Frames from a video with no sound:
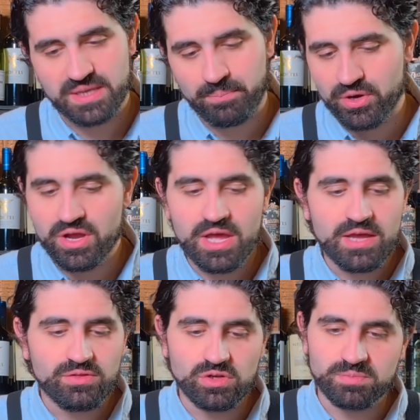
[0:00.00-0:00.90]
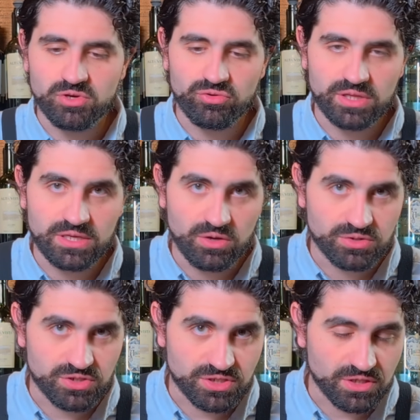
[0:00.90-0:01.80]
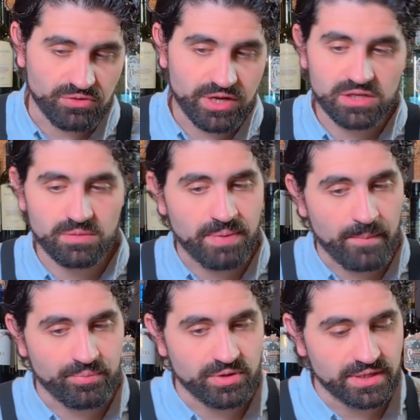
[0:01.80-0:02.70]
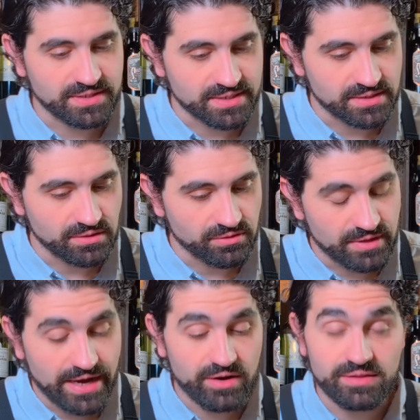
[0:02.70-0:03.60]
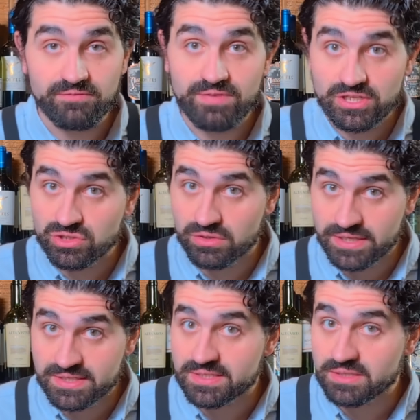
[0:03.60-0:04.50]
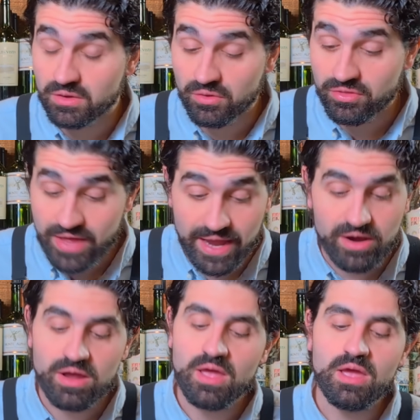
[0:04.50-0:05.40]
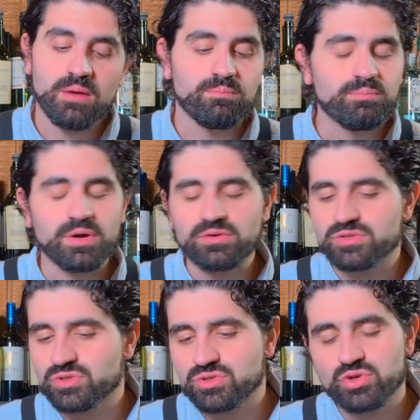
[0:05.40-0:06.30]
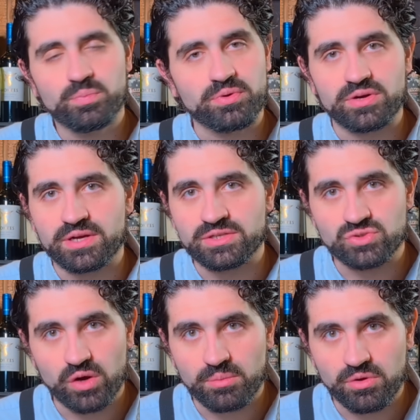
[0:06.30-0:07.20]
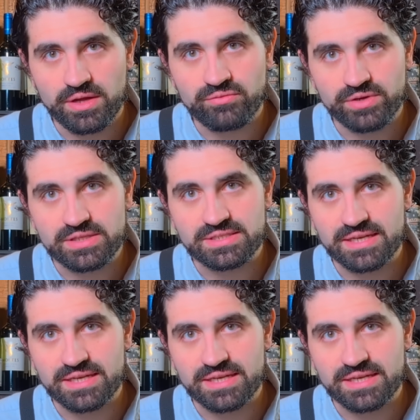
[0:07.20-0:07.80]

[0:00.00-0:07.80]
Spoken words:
sipper. Those minerally notes are still there. The pepperiness is still there. The vegetalness is still there, but super enjoyable and really